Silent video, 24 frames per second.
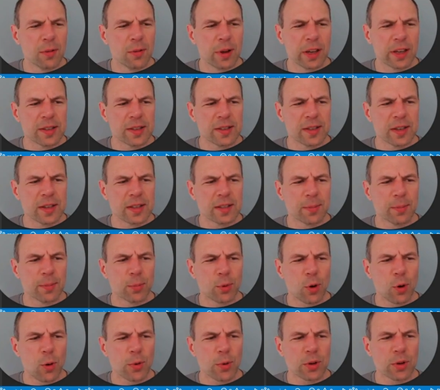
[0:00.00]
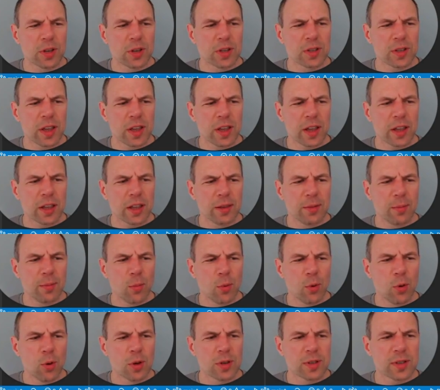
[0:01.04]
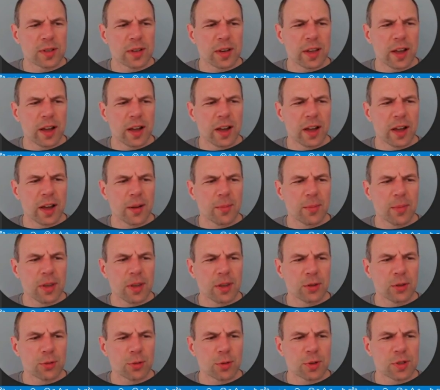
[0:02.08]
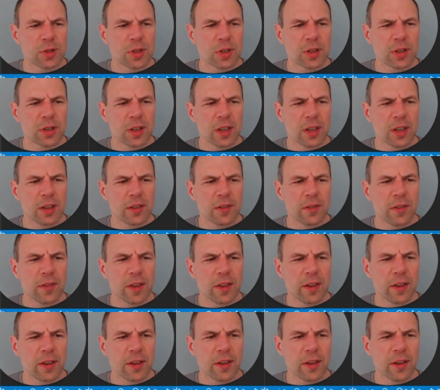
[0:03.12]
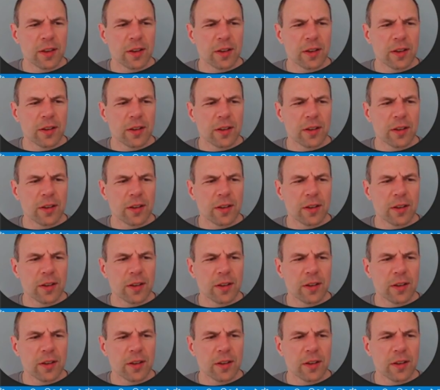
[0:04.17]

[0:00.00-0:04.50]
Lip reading: we can see some properties, and mostly I'm interested in